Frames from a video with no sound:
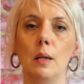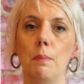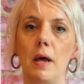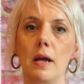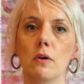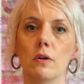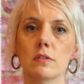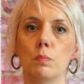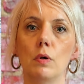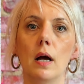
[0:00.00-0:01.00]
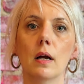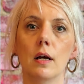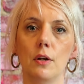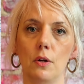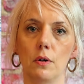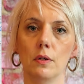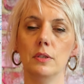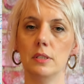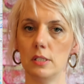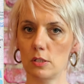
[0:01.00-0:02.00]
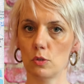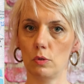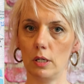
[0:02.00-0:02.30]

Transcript: Bangkok's Phra Khanong district.